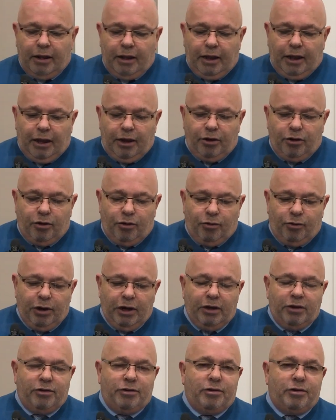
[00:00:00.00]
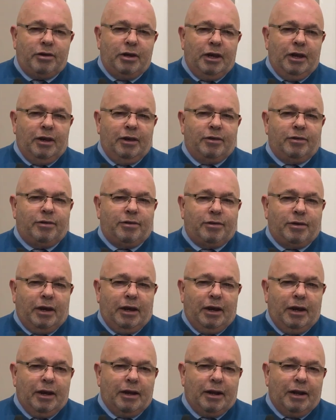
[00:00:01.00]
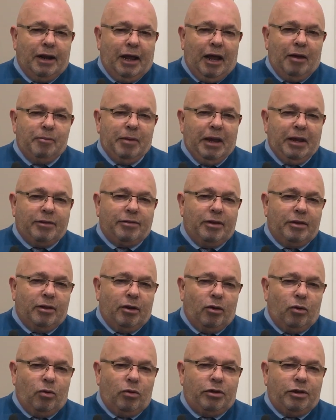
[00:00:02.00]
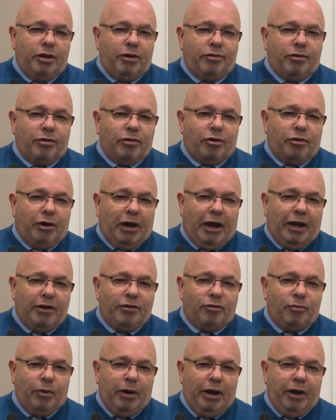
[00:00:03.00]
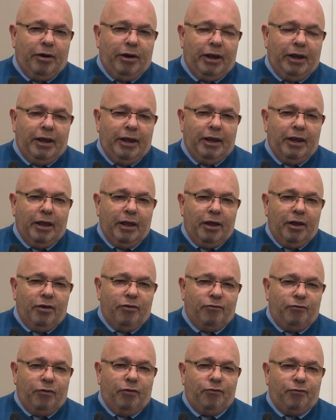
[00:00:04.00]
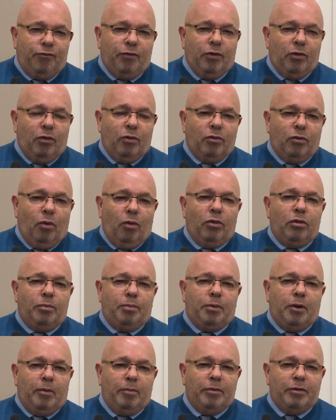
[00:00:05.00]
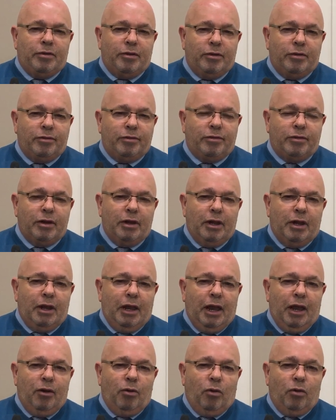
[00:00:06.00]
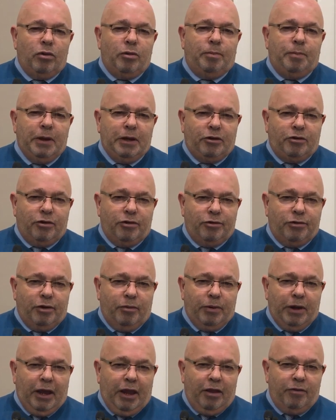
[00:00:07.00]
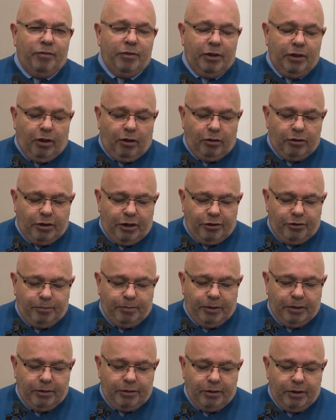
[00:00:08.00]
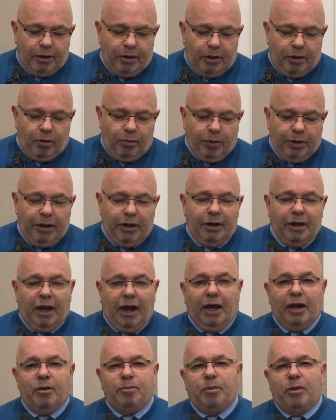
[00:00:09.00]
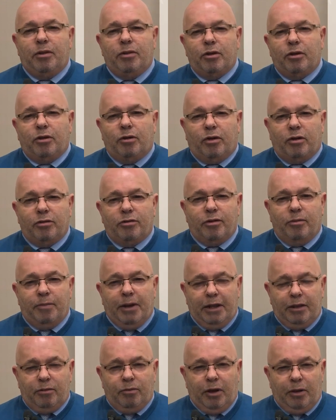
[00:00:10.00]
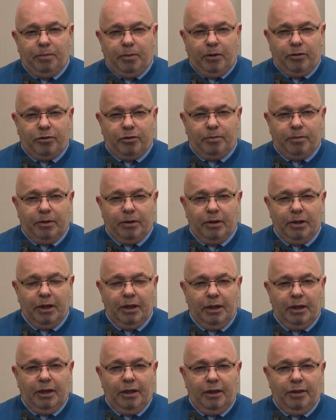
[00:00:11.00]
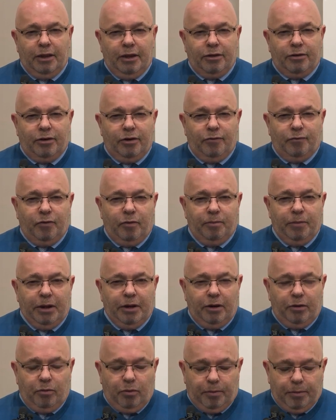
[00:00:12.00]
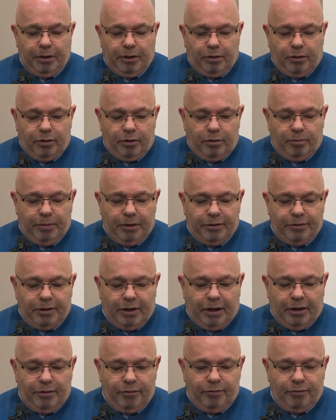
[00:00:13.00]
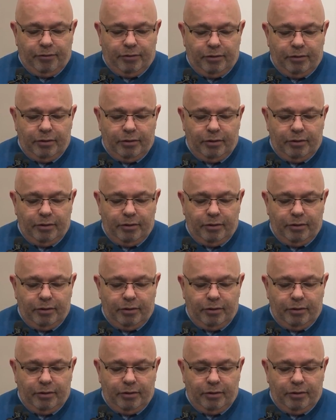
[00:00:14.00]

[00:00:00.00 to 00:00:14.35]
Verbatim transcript: it reached its uh, climax in the Lord Jesus Christ, where he fulfilled all the promises and all the pictures that we have in the Old Testament when he died upon the cross and made the way possible that sinful men and women could be saved.